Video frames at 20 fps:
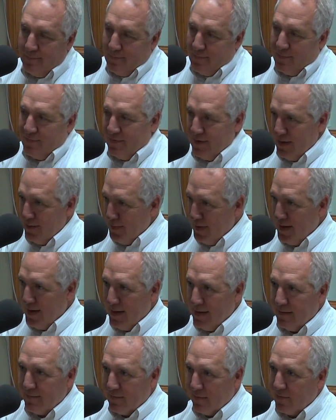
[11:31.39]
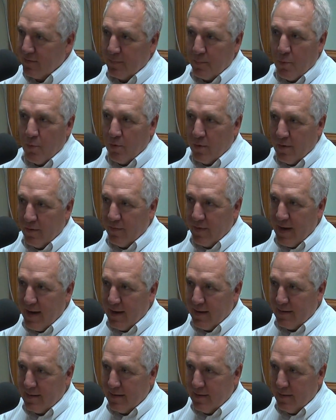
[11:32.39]
see me as a supporter of
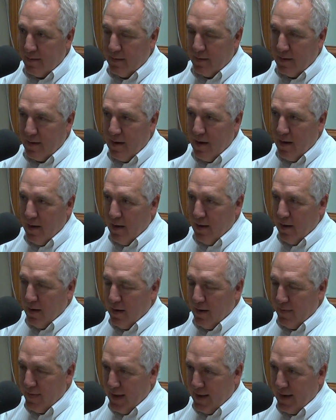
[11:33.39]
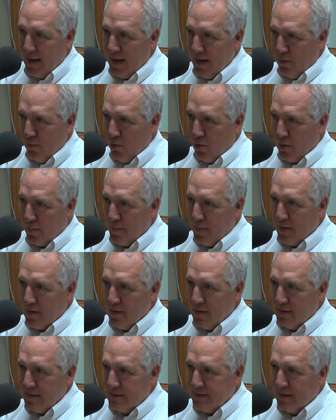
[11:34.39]
that line of work,
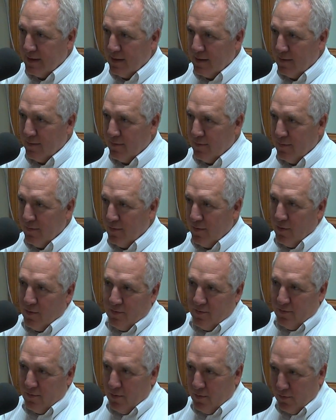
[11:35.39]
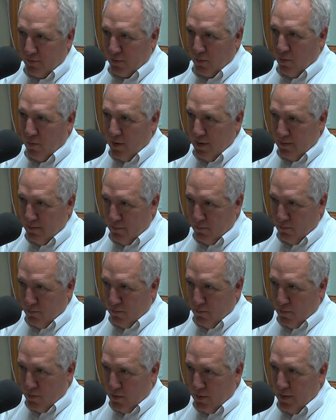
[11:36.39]
because those are what
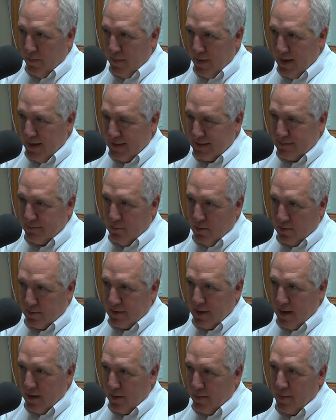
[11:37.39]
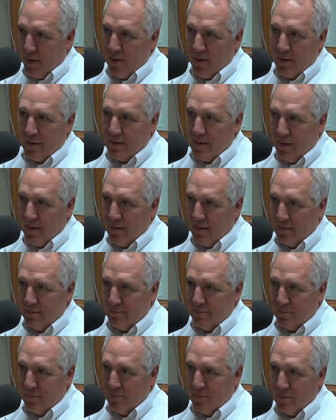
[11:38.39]
really make small town America
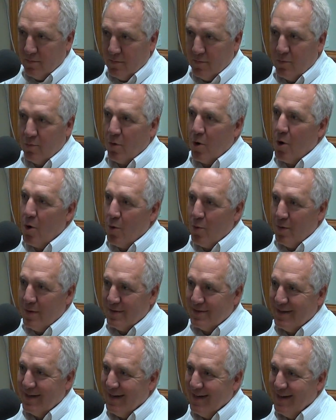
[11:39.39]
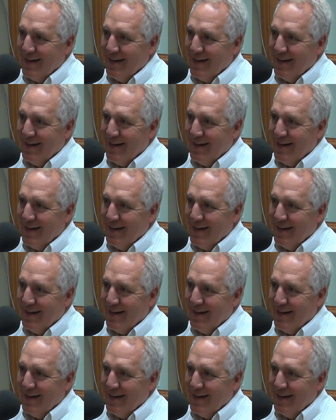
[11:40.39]
grow. Is